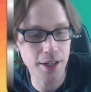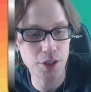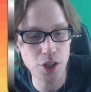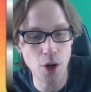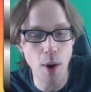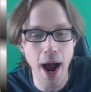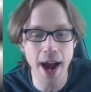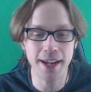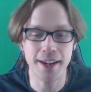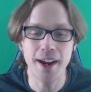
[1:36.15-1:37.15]
So
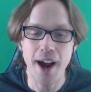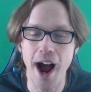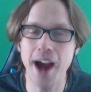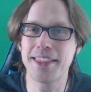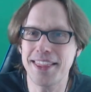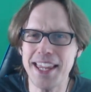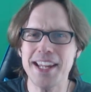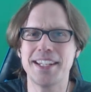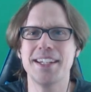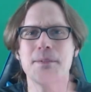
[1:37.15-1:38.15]
I think